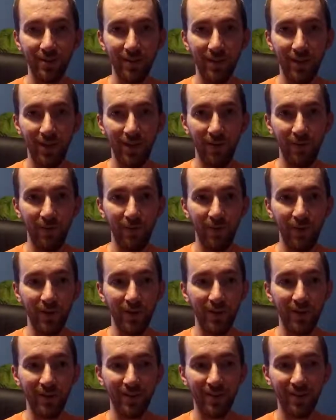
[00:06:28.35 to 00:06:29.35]
if
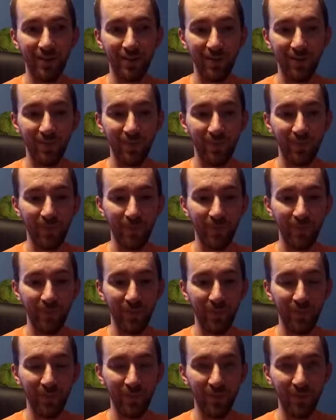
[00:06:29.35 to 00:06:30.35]

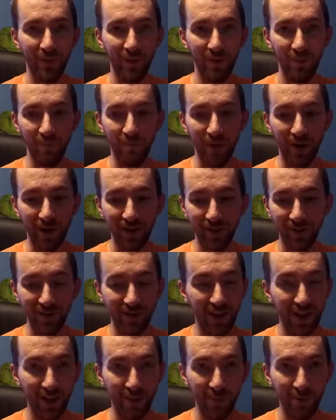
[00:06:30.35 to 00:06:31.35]
like mine's
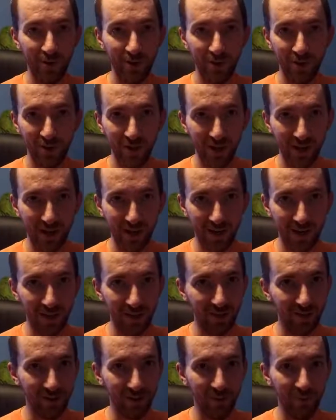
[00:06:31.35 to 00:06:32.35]
damaged and I
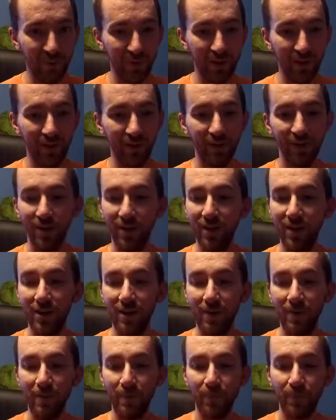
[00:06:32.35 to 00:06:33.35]
need something,
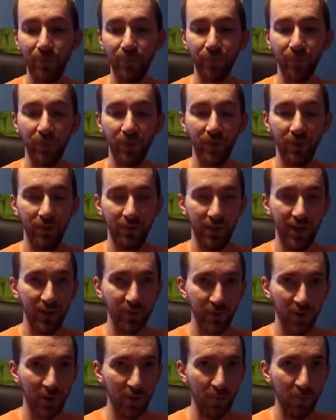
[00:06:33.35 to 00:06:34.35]
that's
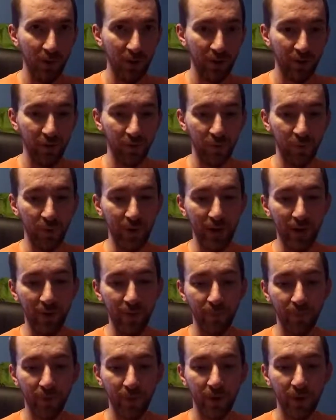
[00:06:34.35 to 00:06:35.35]
when I'll break this one out.
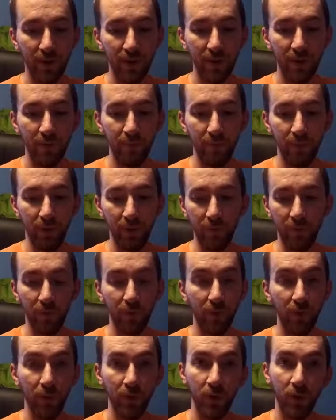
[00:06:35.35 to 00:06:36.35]
But for
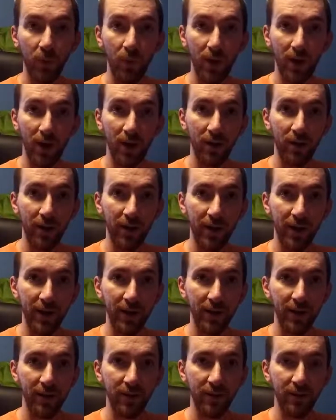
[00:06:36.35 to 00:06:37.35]
a little while
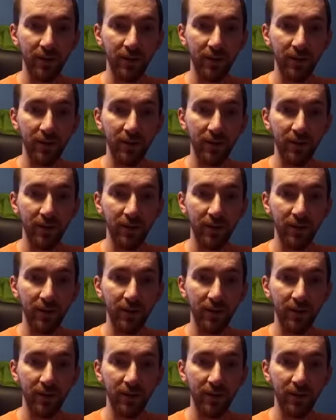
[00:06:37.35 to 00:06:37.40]
I